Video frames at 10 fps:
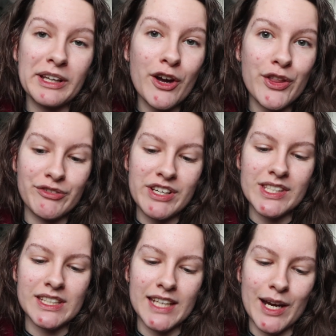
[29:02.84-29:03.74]
I got 3
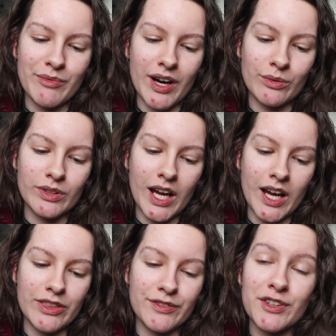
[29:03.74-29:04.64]
this time round,
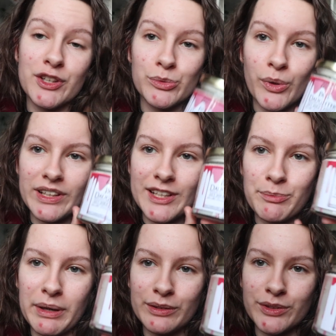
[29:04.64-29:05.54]
and the first one is
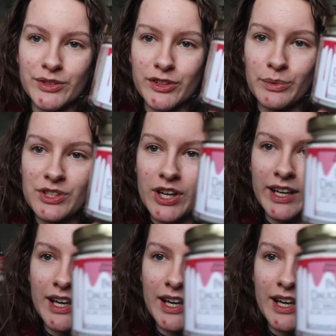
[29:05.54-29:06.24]
Pale Daughter, which I